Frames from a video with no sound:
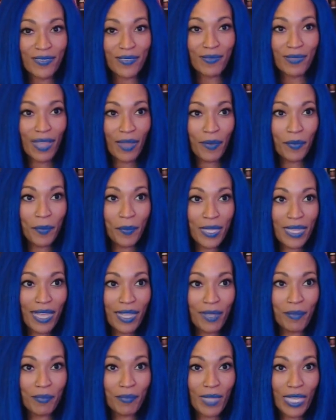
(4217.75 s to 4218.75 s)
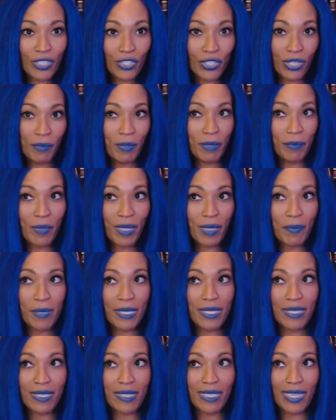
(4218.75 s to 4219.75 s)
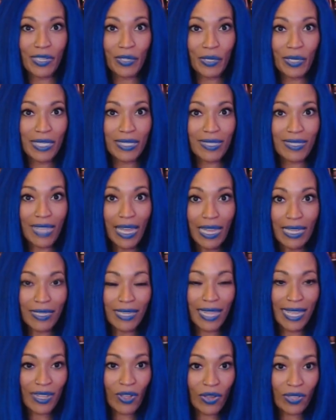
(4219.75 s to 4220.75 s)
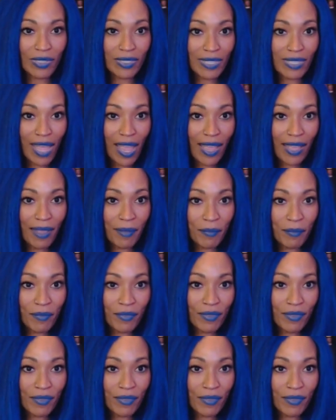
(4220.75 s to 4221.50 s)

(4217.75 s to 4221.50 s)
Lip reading: That would be like, that should be big business there. You get sun like all the time.